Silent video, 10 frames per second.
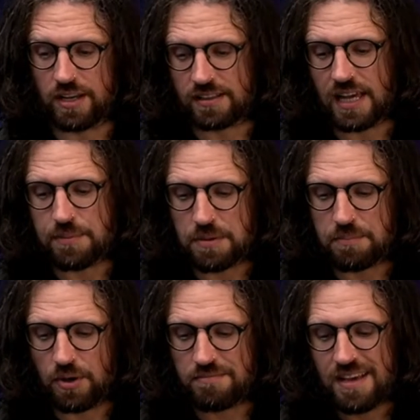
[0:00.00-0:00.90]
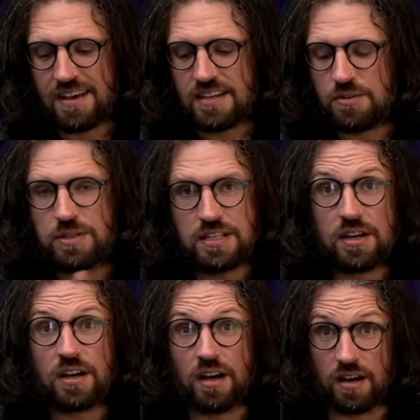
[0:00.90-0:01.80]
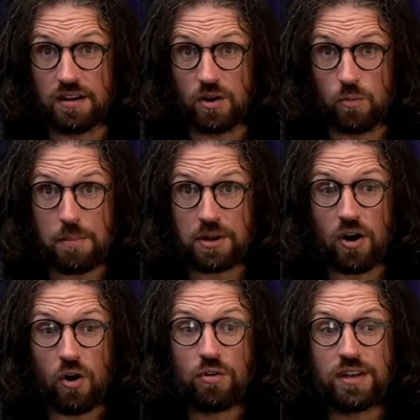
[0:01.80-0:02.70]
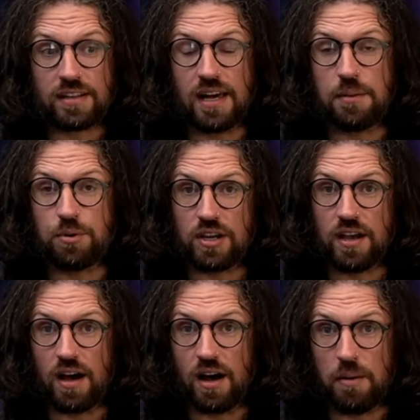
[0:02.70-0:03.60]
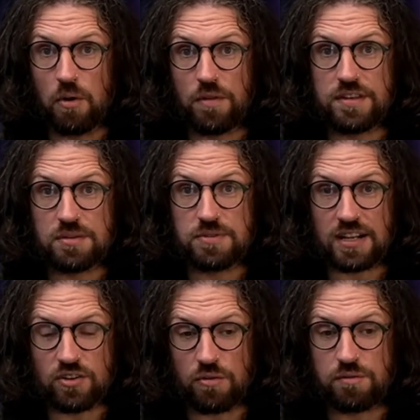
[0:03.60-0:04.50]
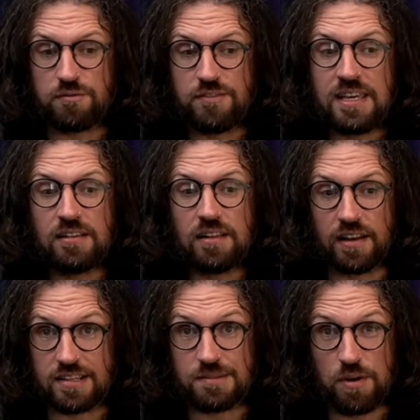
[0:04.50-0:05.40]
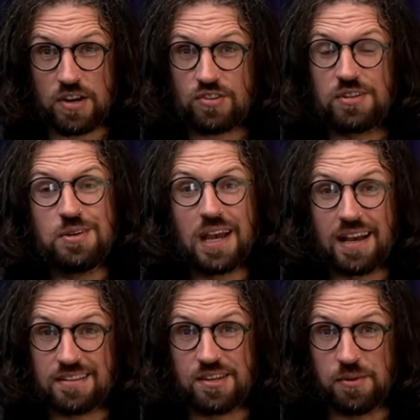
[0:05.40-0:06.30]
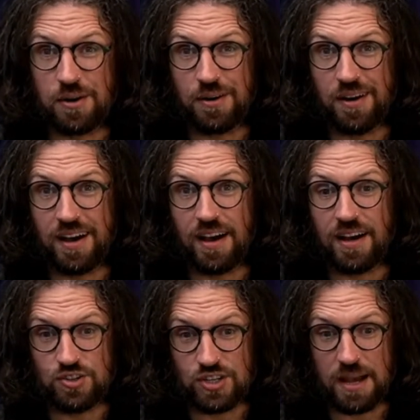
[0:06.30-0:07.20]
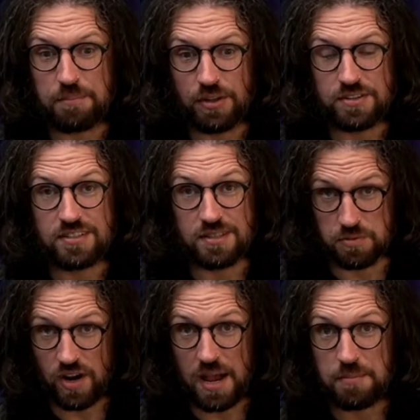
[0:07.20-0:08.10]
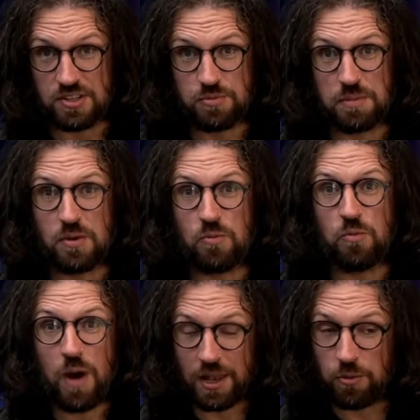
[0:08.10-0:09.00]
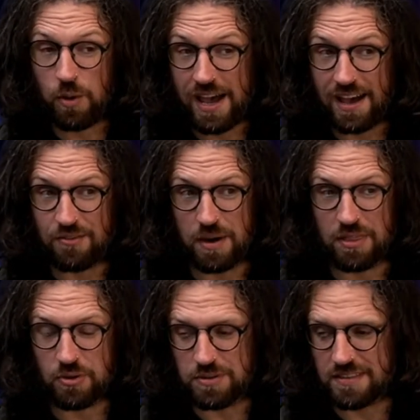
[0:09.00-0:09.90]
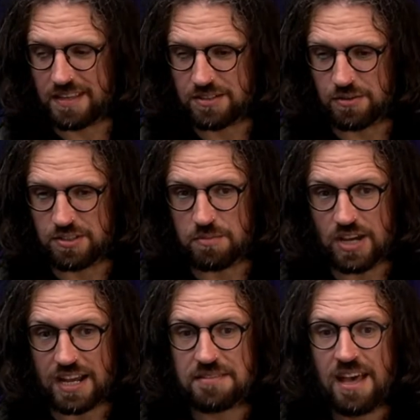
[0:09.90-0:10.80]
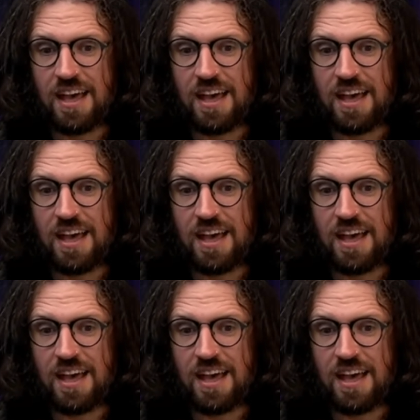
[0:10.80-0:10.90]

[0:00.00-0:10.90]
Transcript: Lick Library, but we did a webinar on Lick Library on the subject of feel and expression. You guys who are GI Plus subscribers will be well aware of my thoughts on this sort of subject,